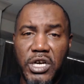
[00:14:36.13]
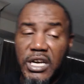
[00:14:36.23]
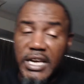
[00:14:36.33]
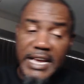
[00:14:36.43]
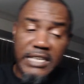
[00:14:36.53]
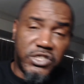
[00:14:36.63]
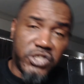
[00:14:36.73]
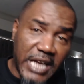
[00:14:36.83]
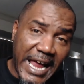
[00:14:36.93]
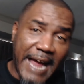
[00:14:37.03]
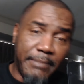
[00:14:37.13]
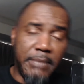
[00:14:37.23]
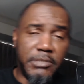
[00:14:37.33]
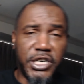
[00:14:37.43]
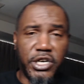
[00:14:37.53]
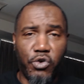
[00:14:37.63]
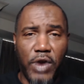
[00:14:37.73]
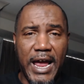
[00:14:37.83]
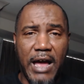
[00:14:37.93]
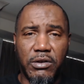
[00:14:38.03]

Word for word: and slammed him to the ground.